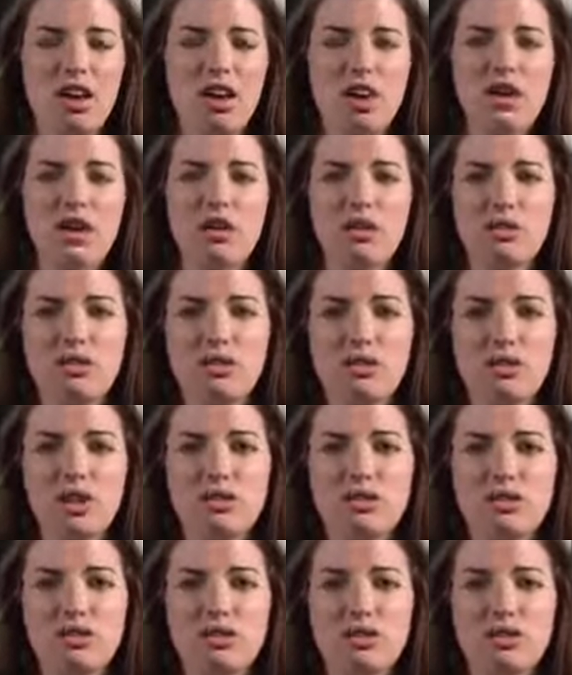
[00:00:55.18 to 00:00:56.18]
are going
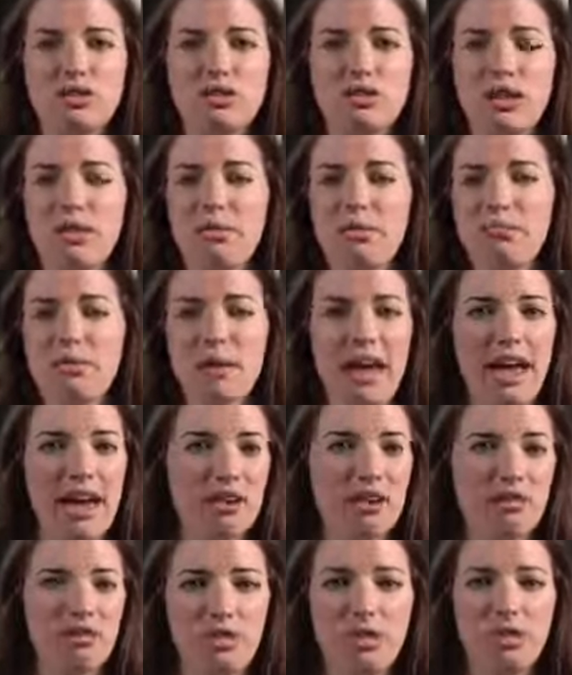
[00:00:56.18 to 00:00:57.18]
to
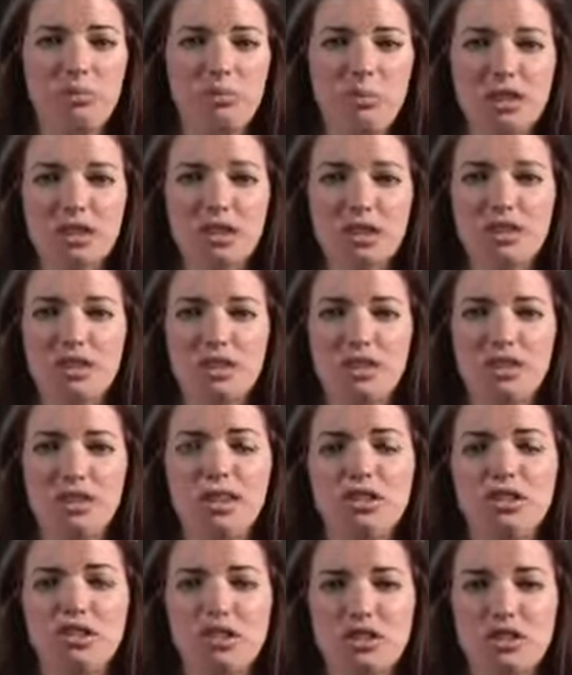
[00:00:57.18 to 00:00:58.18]
matter very much to the
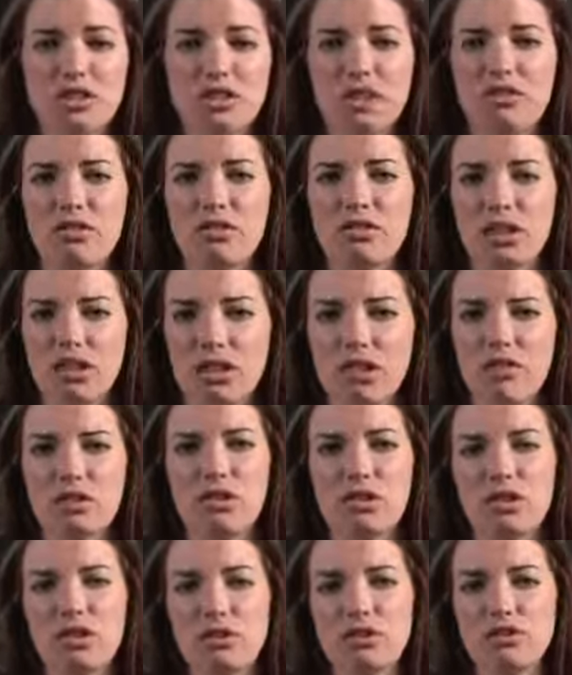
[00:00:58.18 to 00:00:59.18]
energy level that you
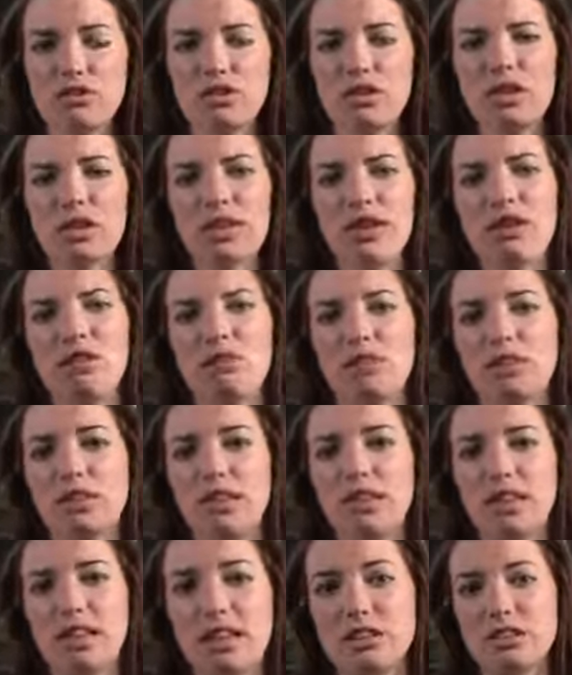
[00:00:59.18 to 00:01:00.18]
use with the
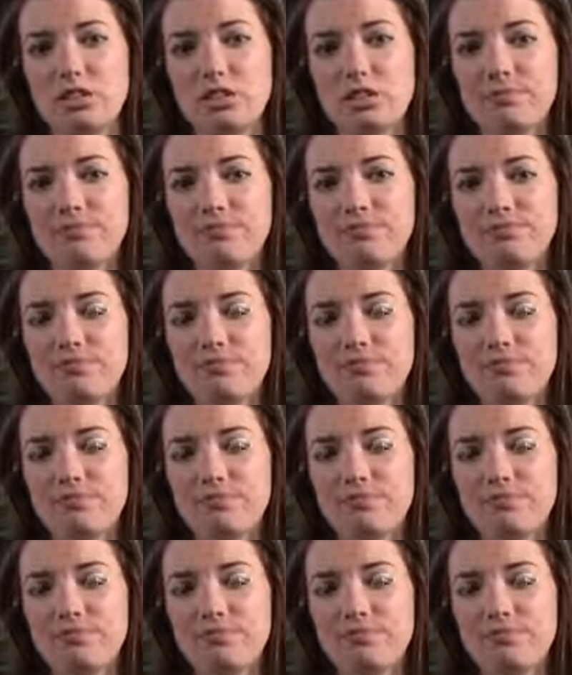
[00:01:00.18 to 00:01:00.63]
laser.